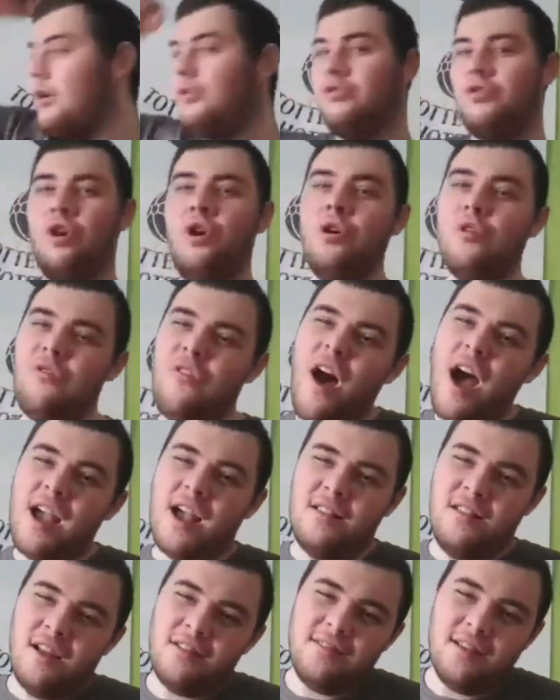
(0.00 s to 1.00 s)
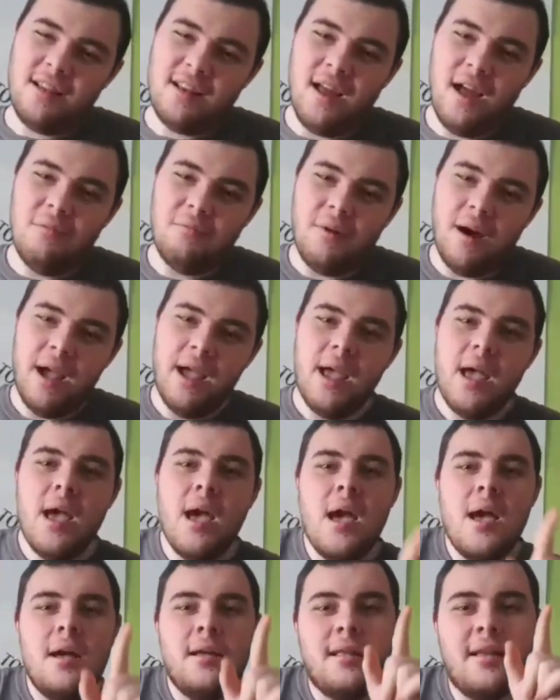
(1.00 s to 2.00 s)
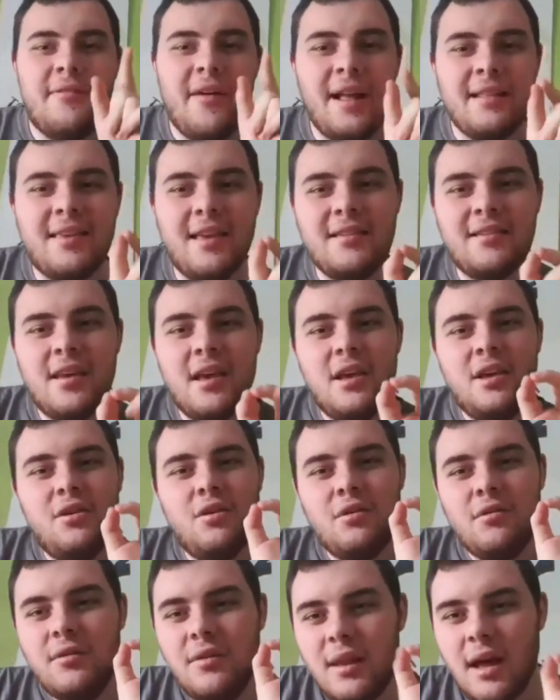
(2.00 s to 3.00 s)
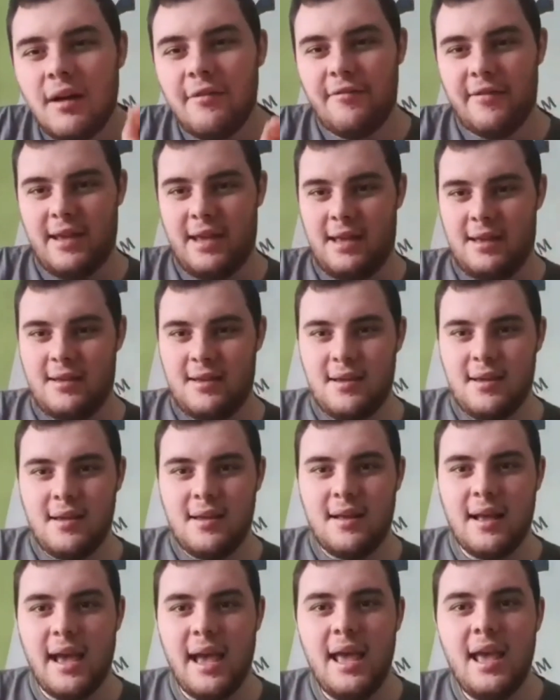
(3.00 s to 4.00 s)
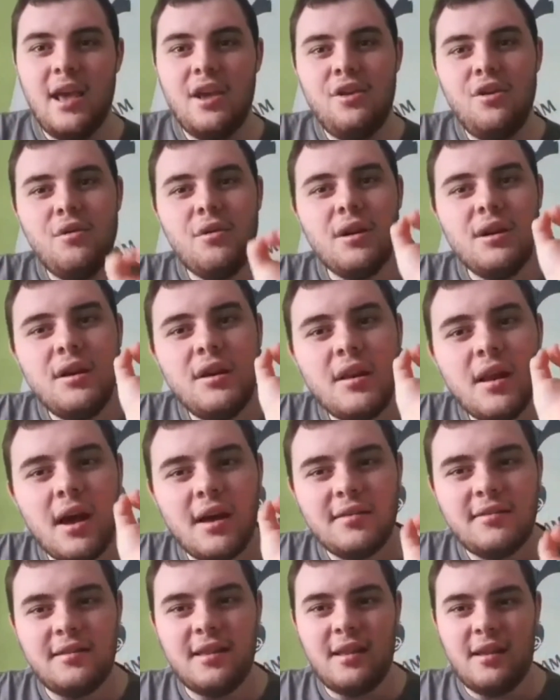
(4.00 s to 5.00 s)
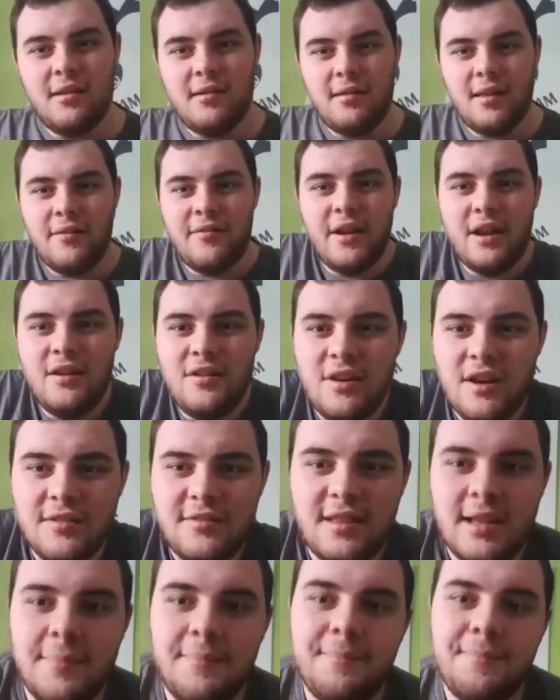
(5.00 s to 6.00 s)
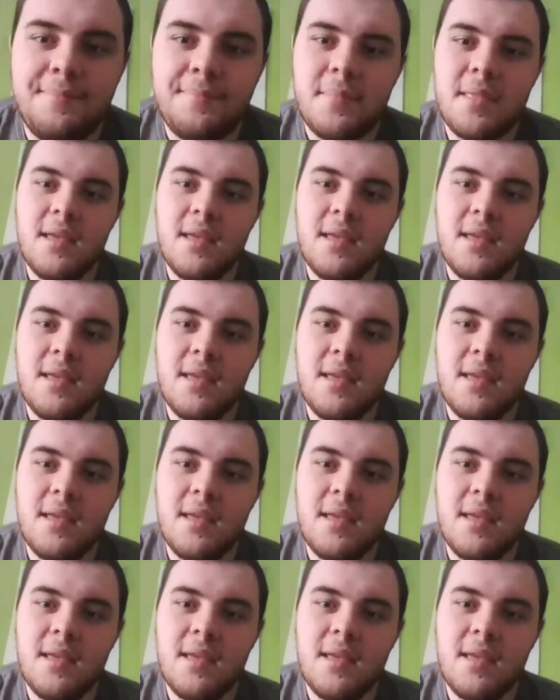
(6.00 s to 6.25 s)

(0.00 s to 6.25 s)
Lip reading: too fine, Justin Klein, right? The fact is, you're nothing, okay? You are nothing, Justin.